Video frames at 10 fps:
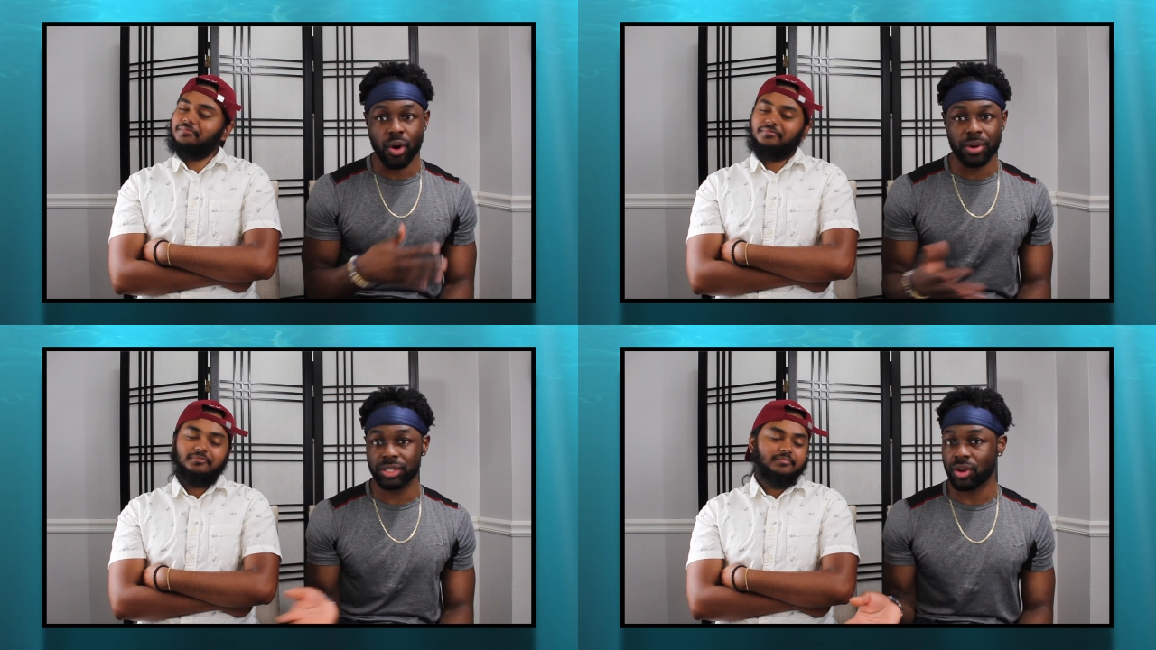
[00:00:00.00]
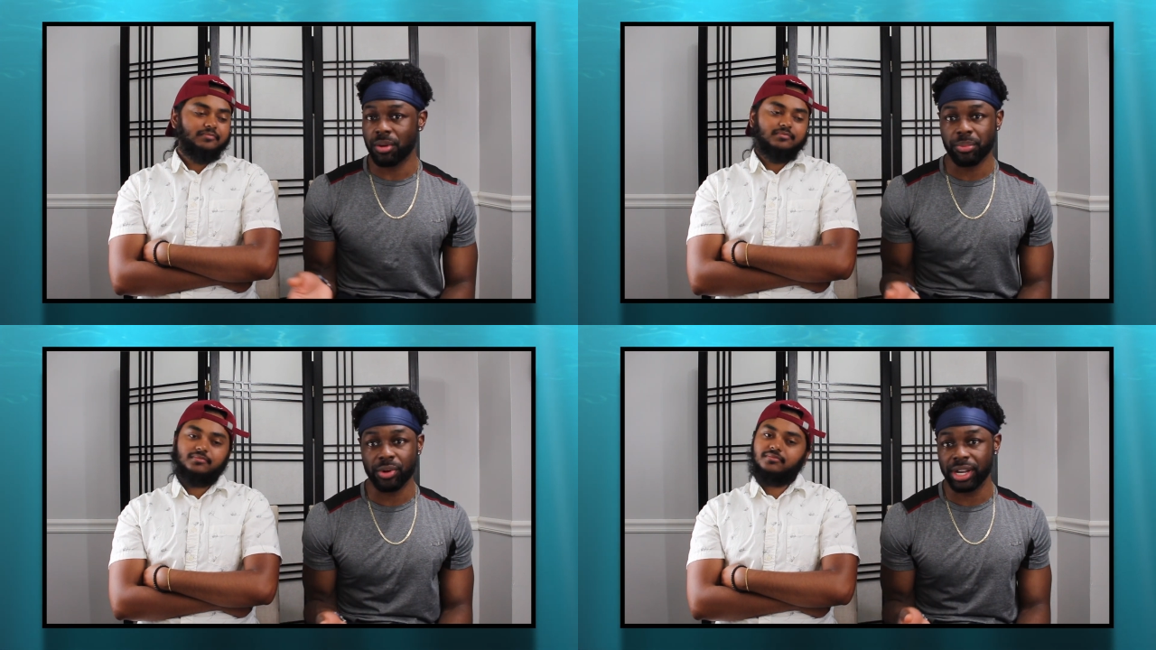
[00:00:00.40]
Speaker 1: always
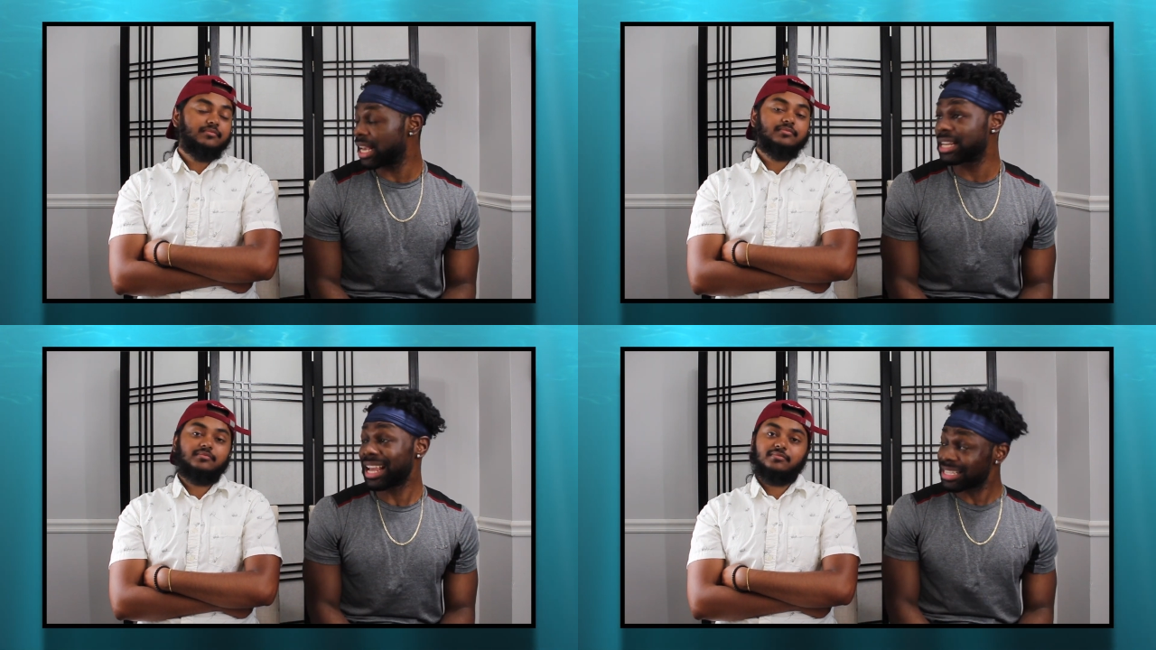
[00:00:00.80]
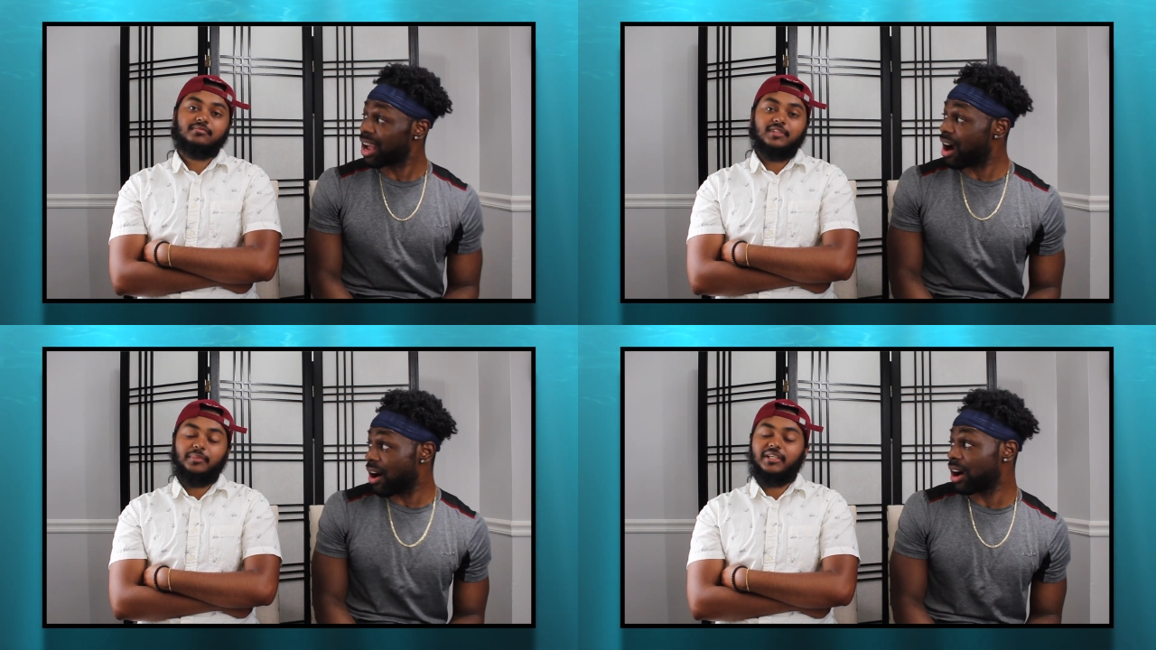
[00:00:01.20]
on point. And that's
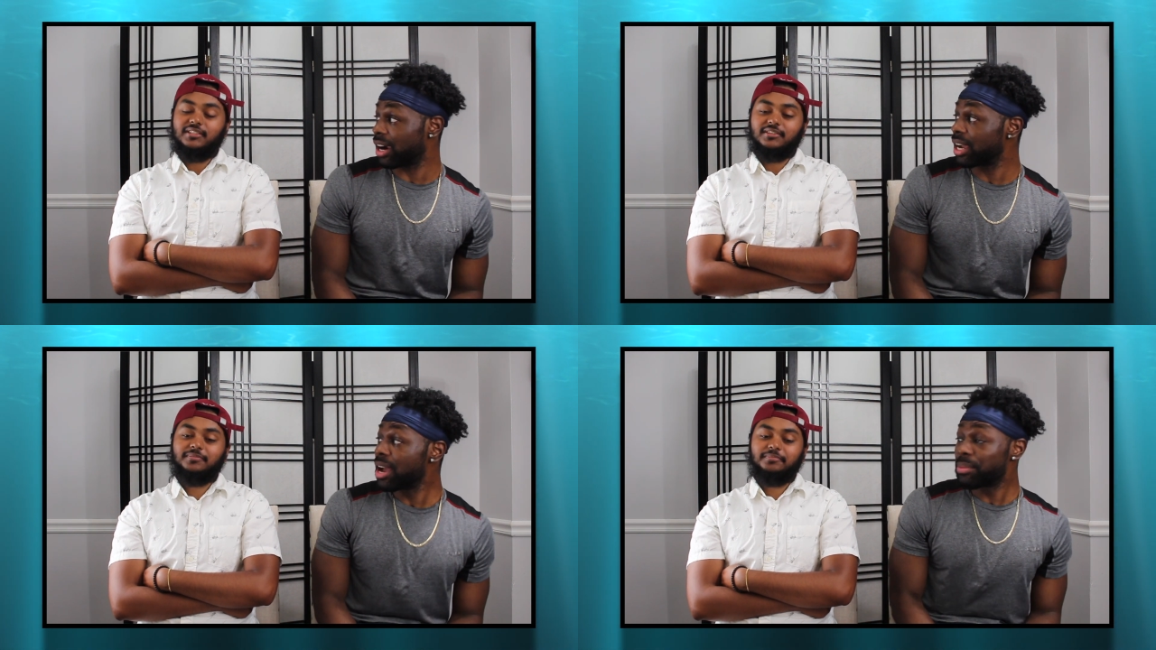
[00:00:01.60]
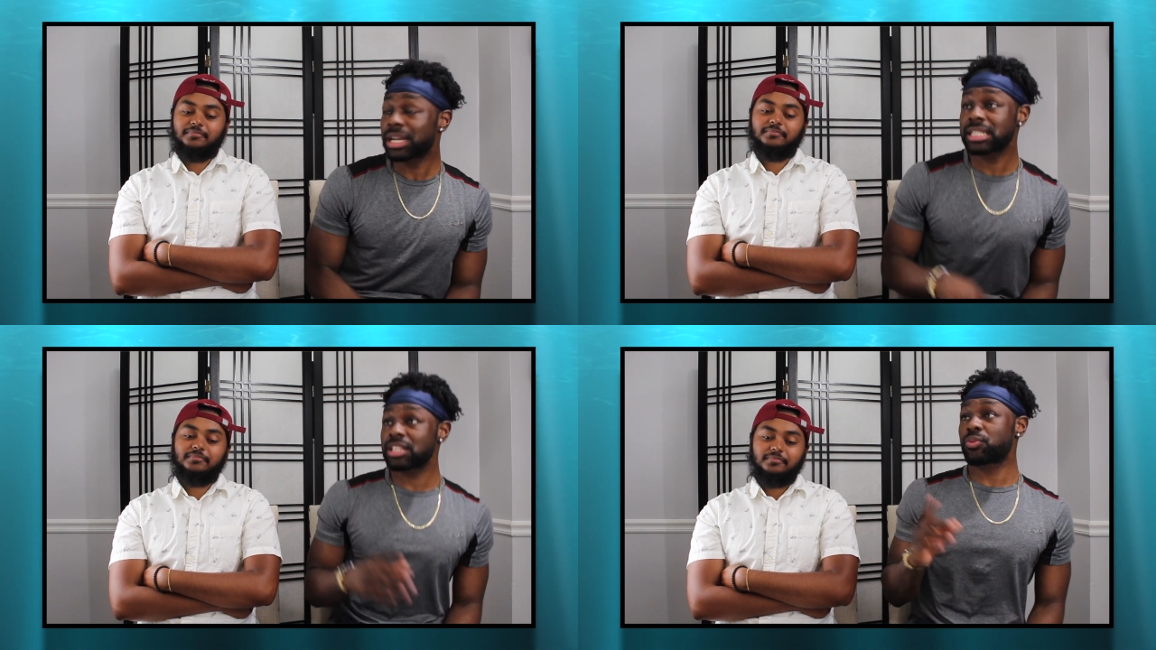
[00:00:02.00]
hard
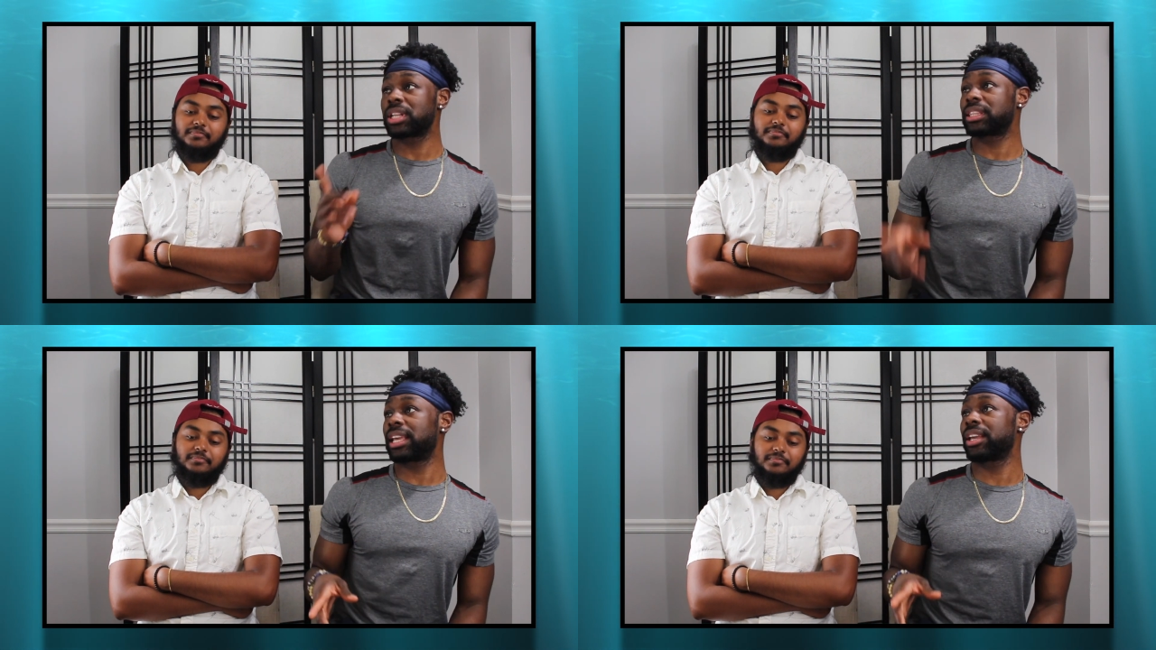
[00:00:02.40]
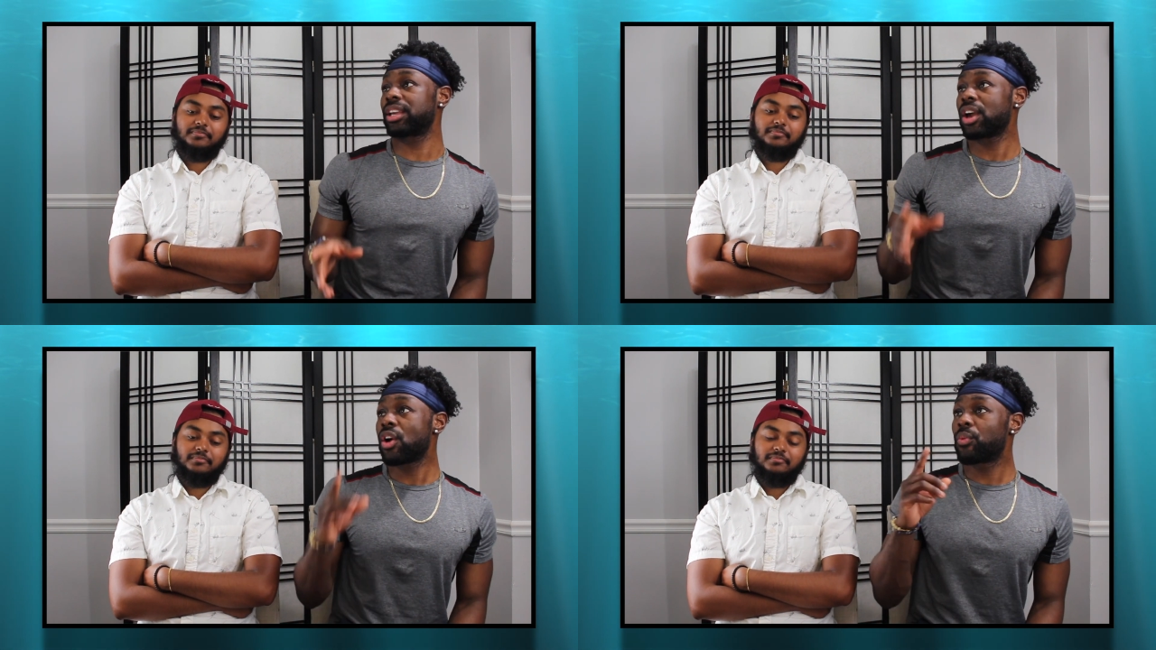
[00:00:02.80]
because it's one thing